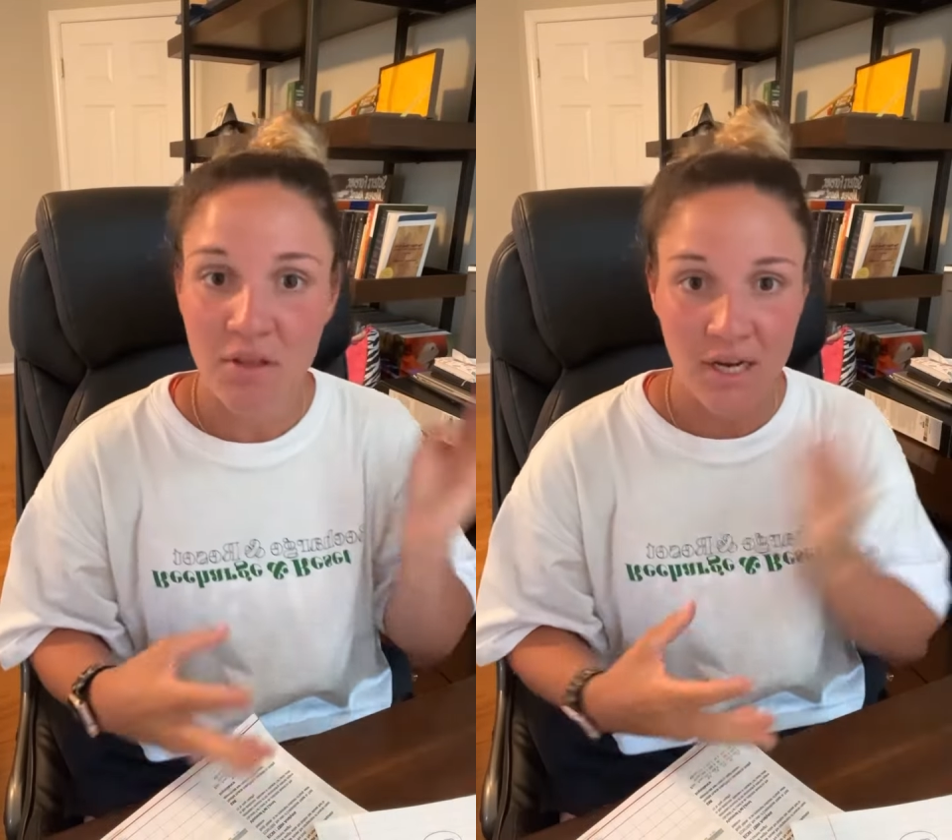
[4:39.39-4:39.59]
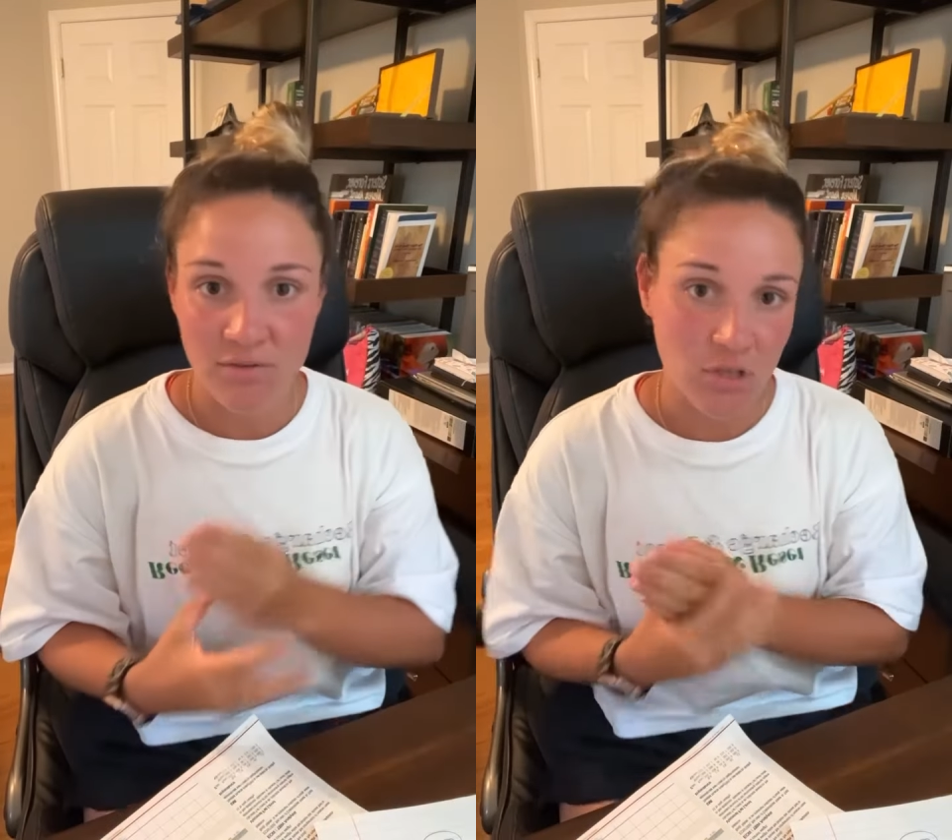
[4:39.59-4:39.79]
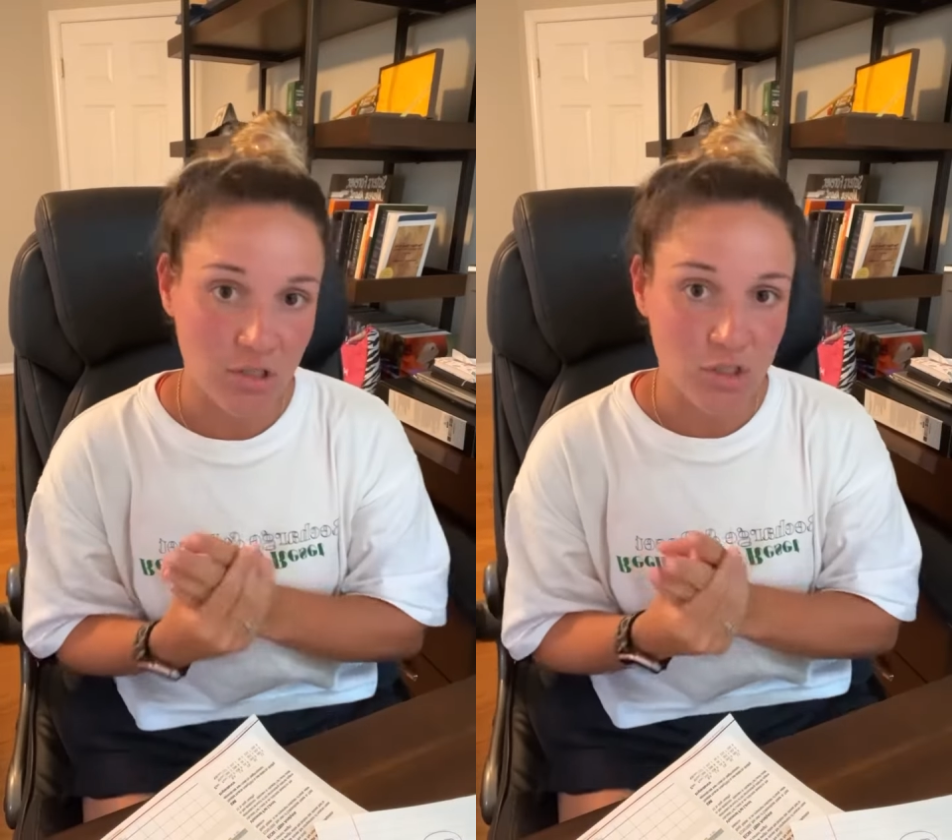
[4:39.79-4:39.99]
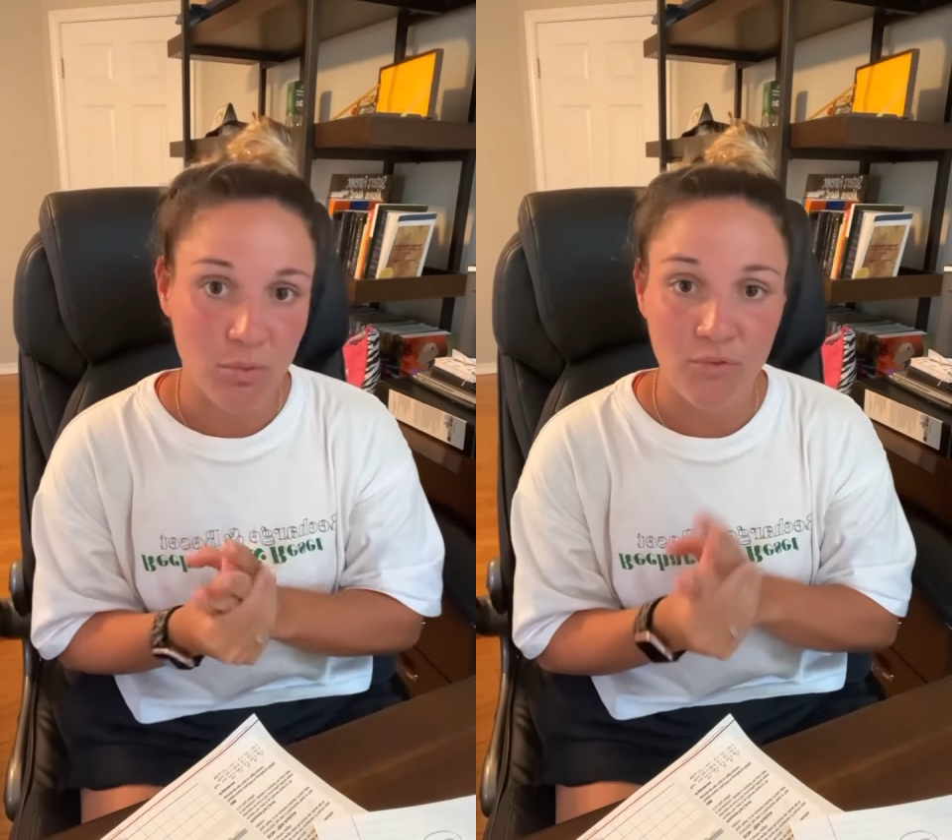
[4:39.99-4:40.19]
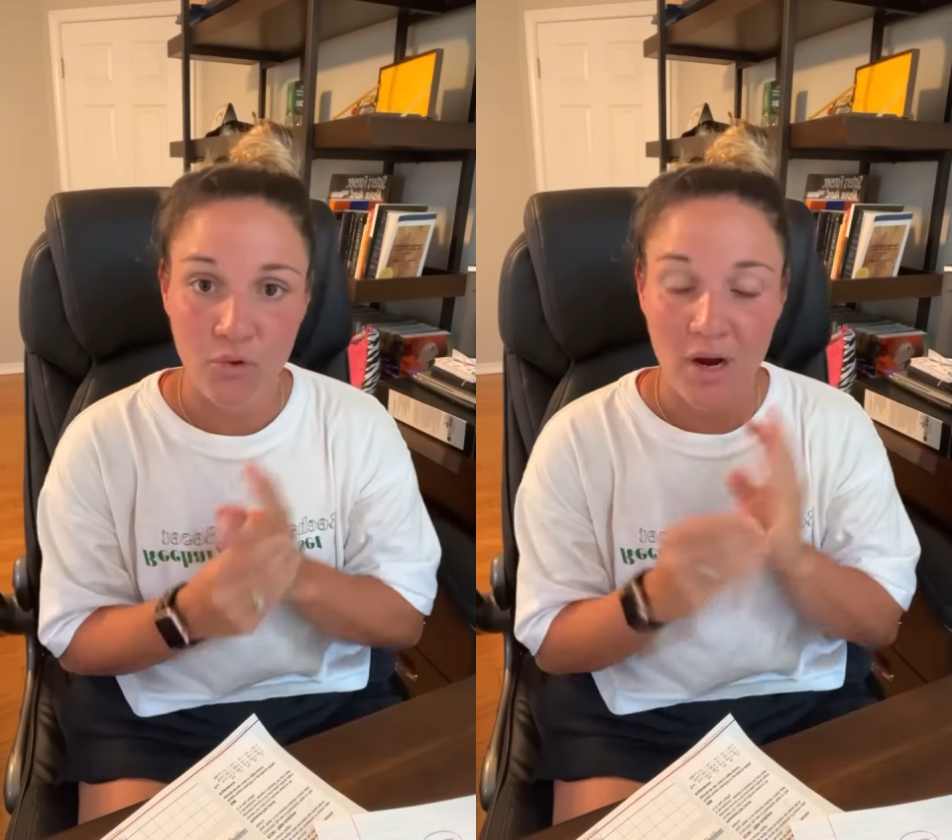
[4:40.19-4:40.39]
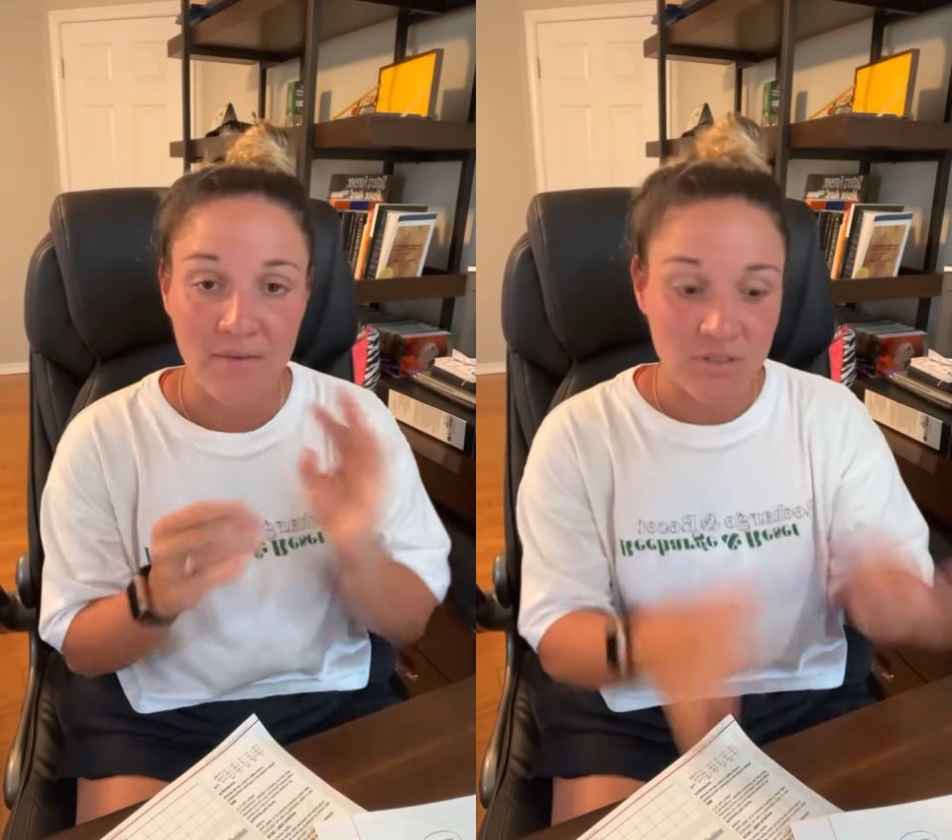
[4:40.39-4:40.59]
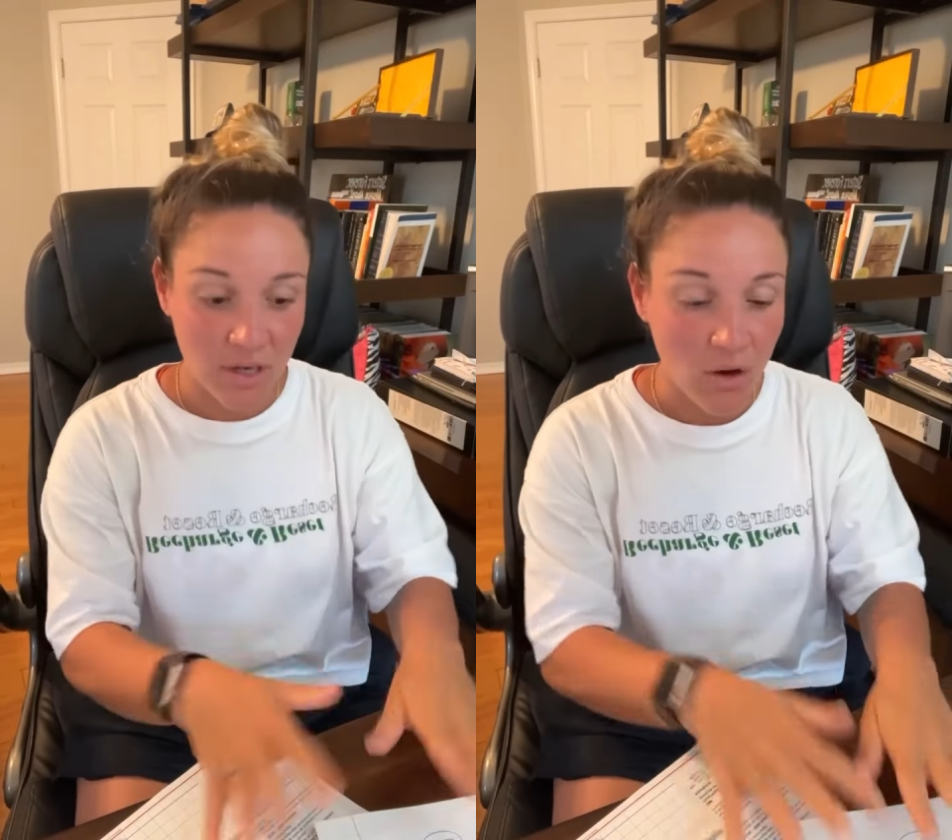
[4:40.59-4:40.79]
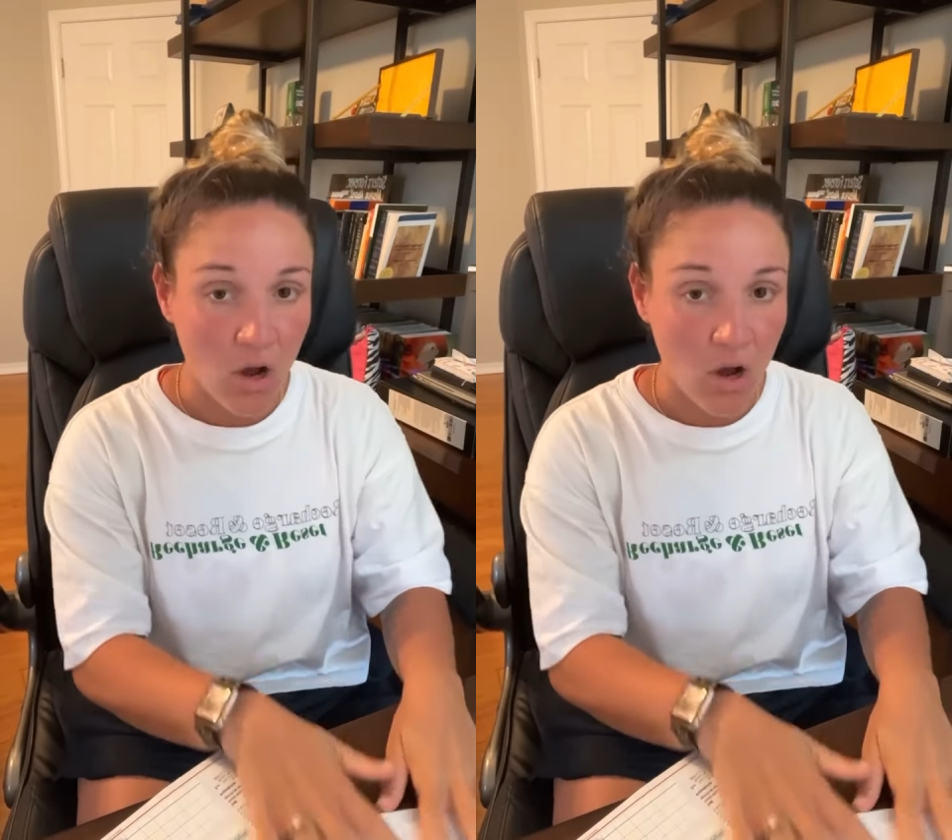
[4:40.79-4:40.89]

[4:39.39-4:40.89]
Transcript: Like I've talked to you before, I've done